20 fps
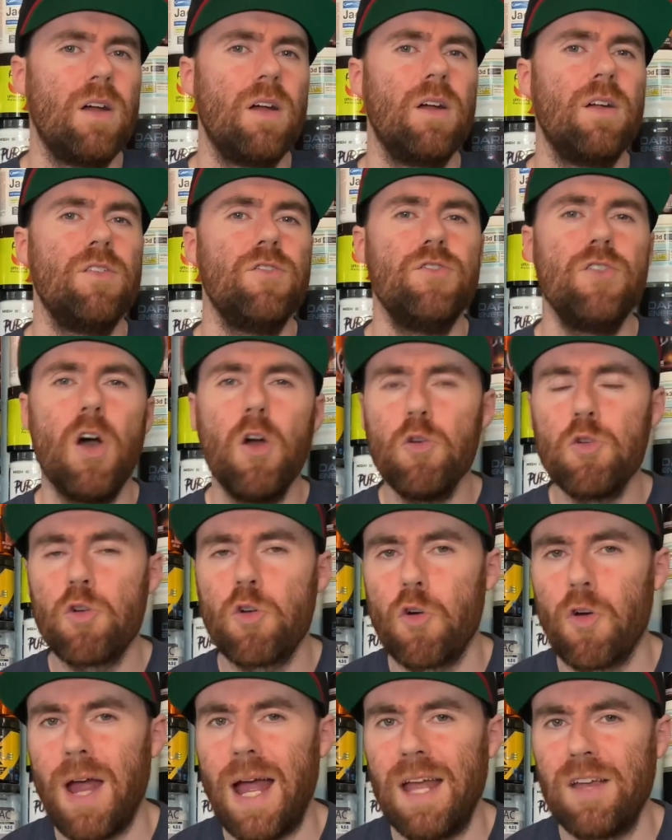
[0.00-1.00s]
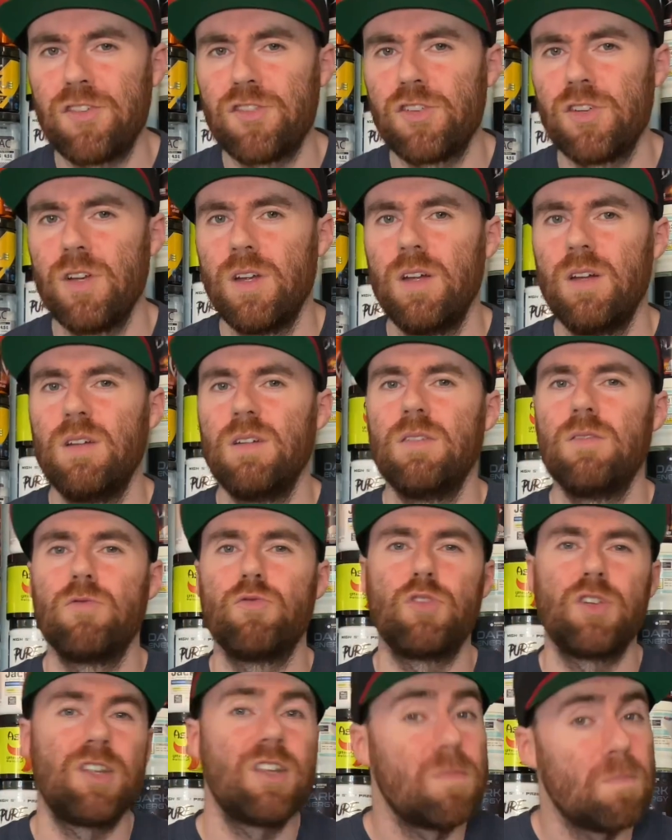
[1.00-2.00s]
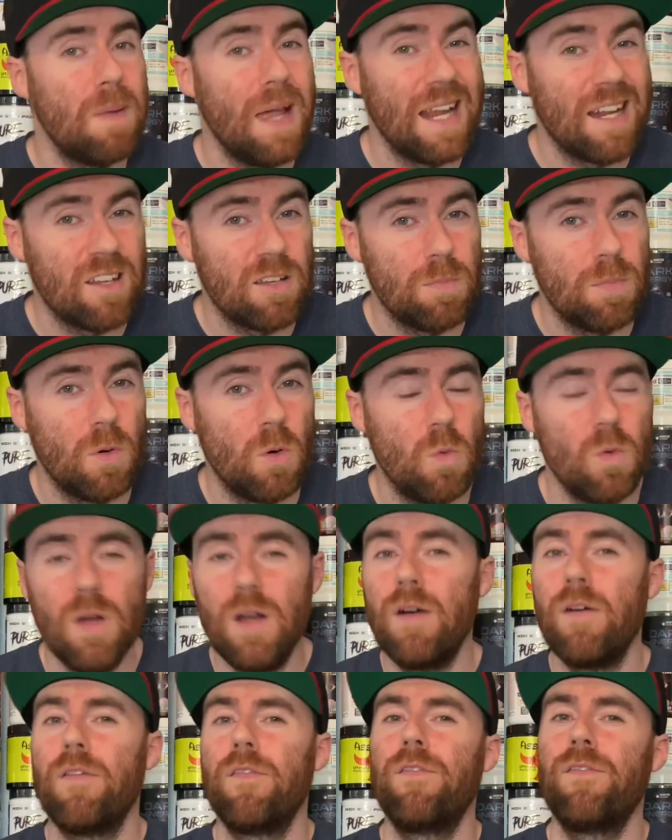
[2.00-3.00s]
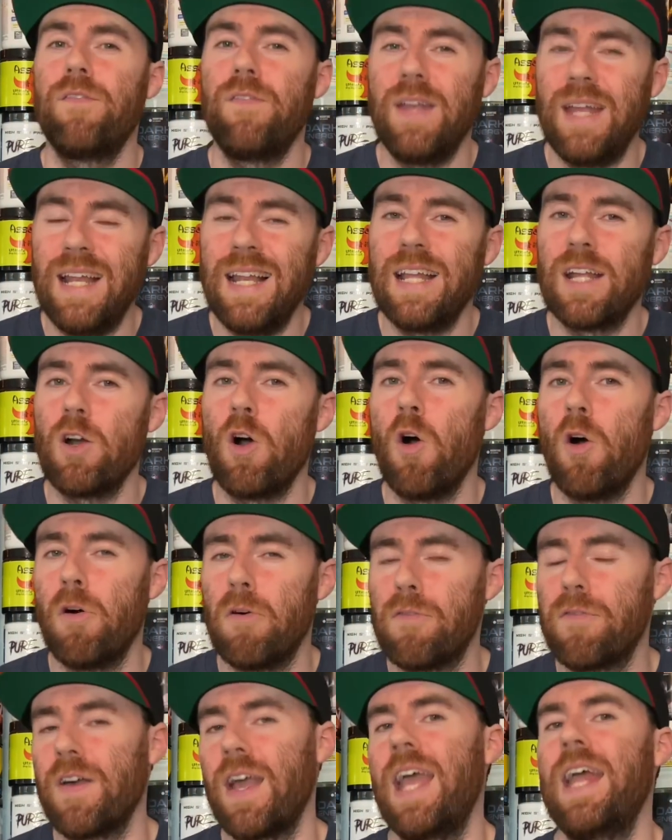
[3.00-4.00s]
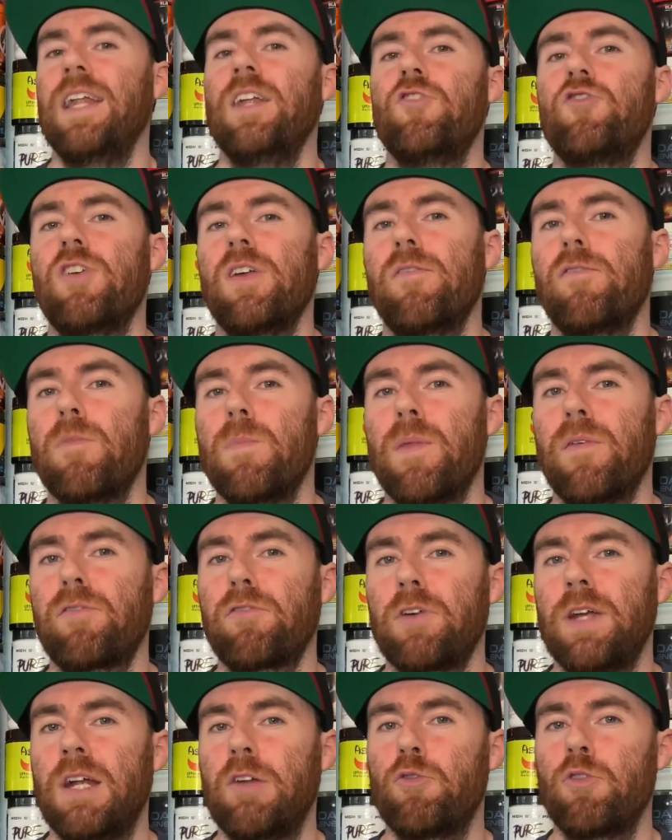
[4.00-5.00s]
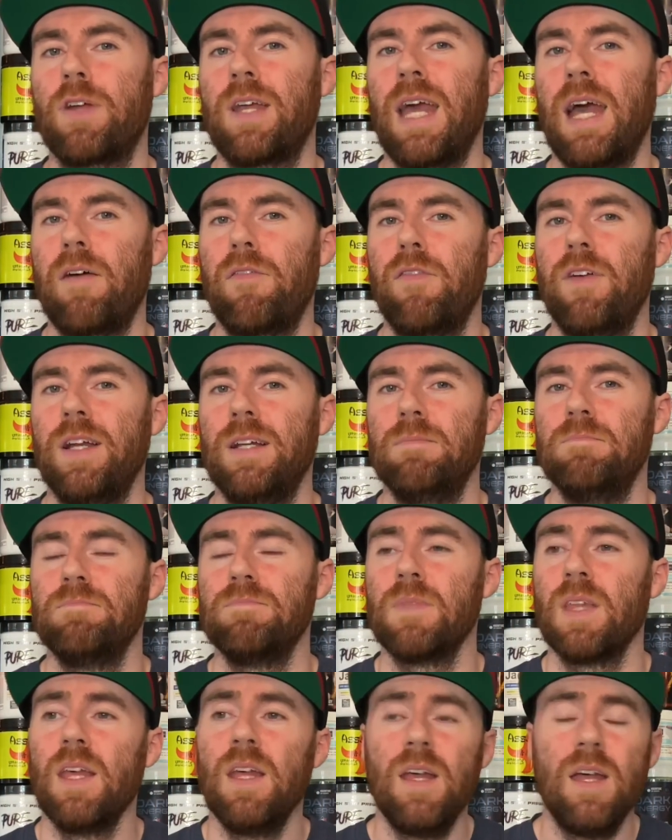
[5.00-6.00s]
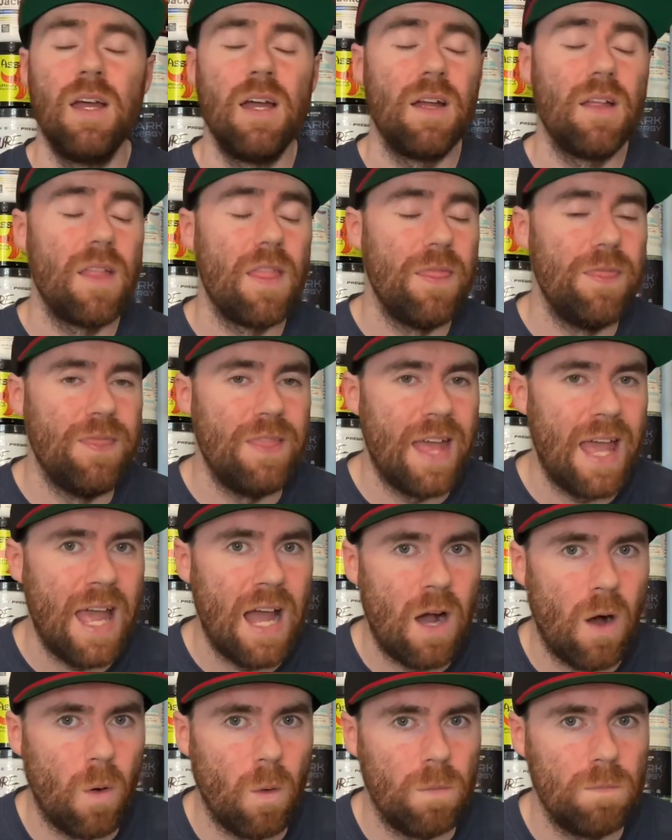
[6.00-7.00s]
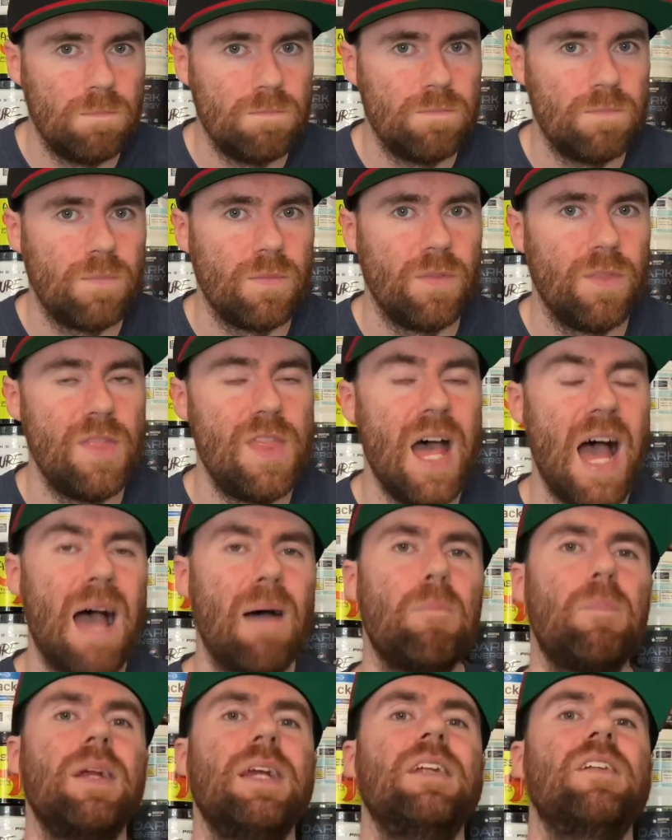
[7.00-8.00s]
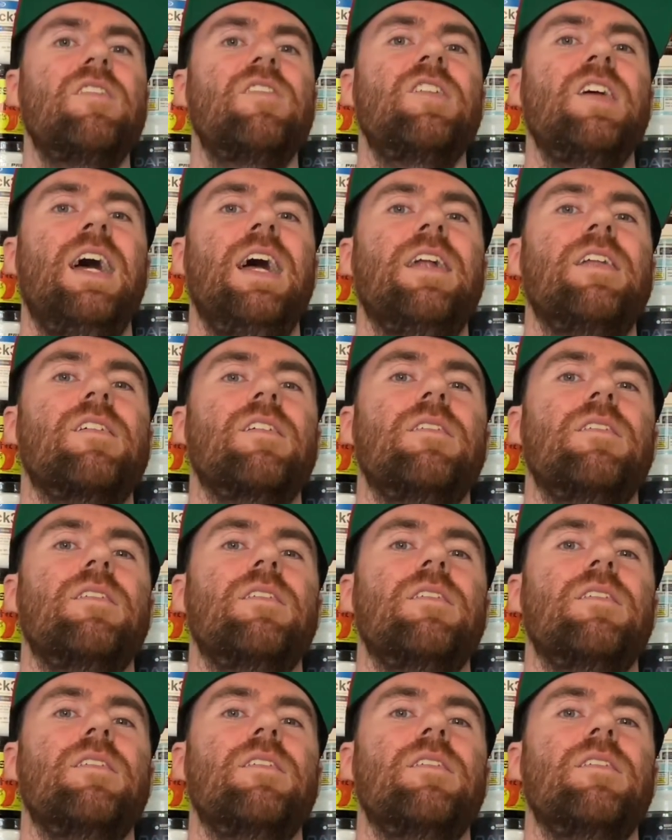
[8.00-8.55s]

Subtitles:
no crash, respectable feeling of energy from the 300 caffeine. Now, that being said,